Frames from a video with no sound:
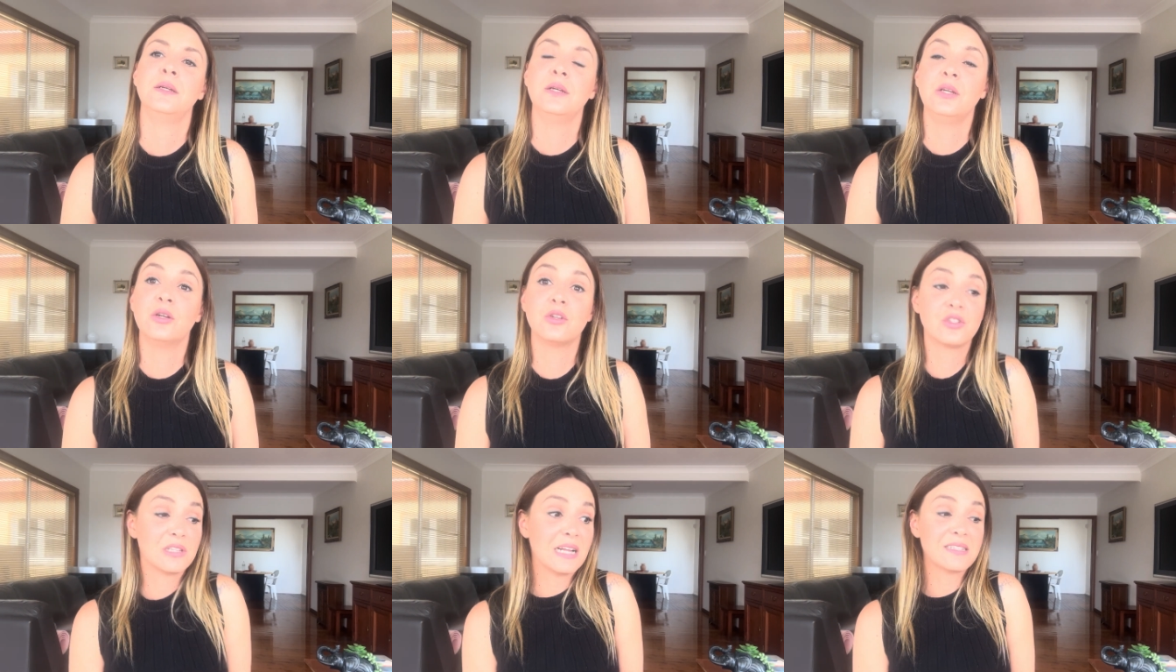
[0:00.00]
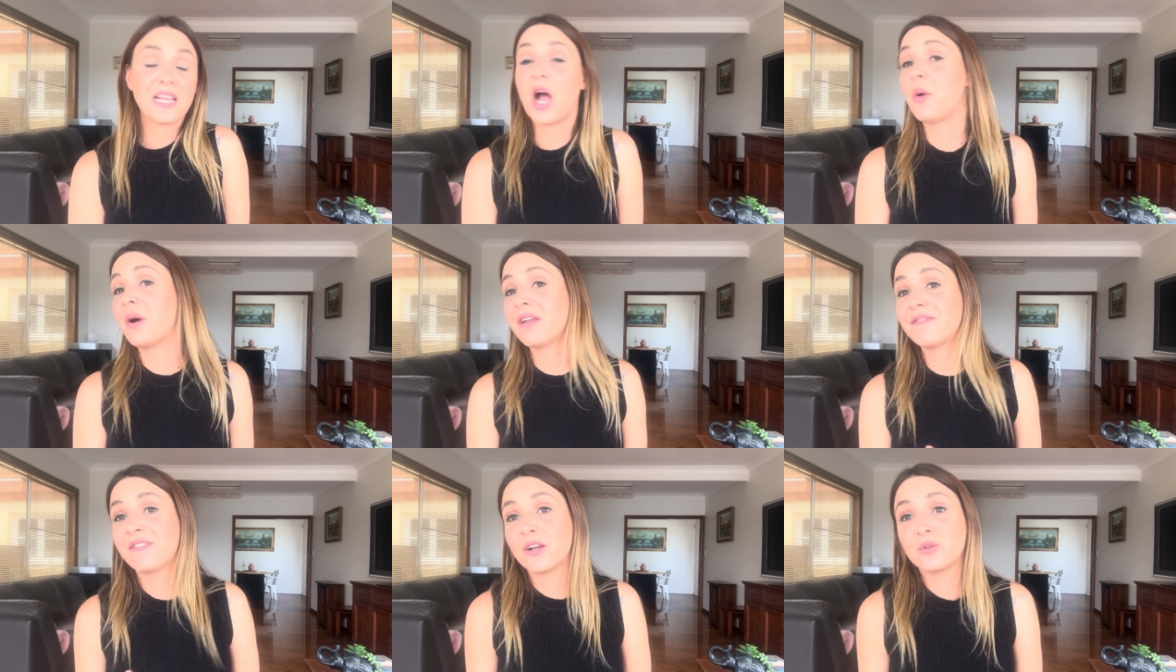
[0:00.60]
Because that's how
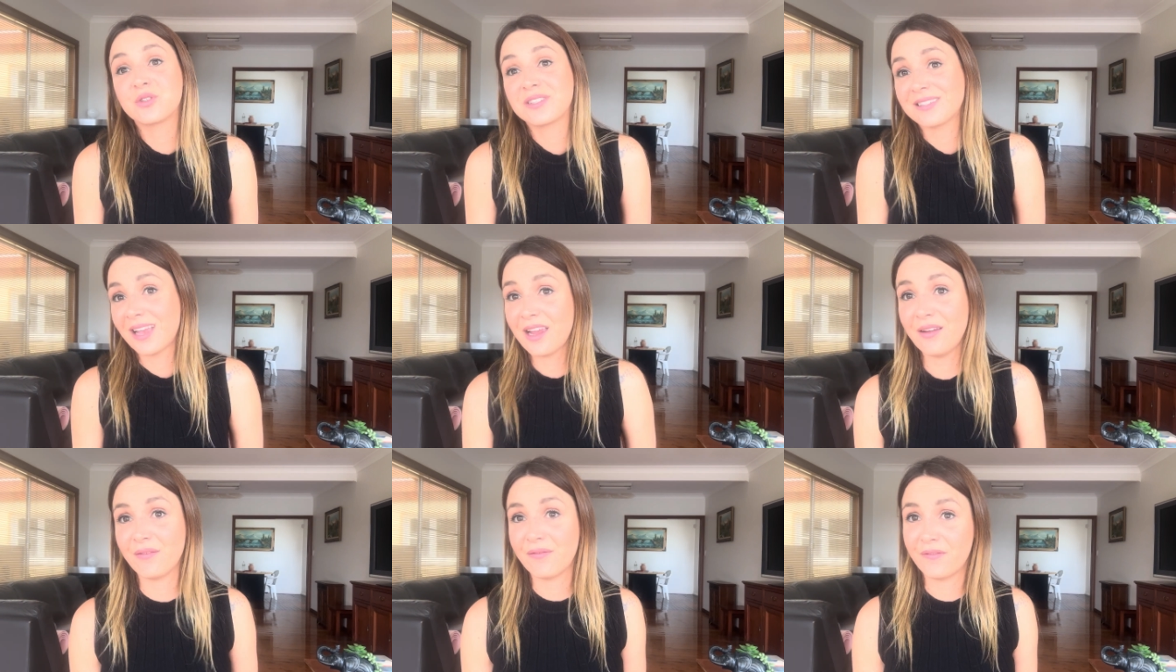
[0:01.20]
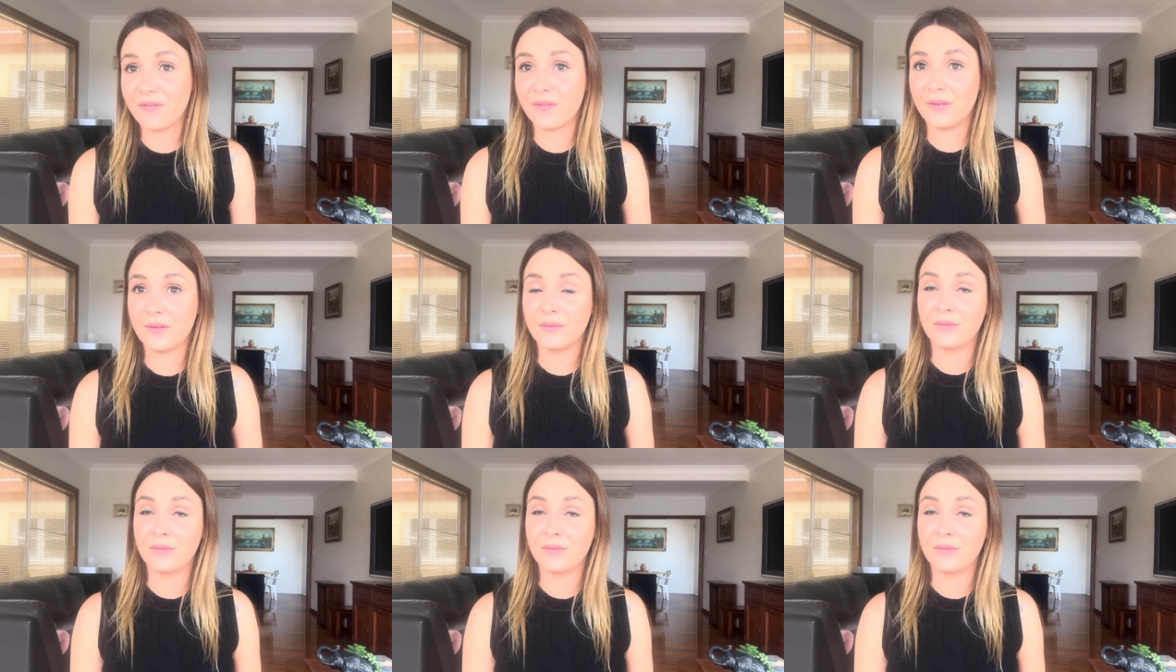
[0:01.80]
I felt safe.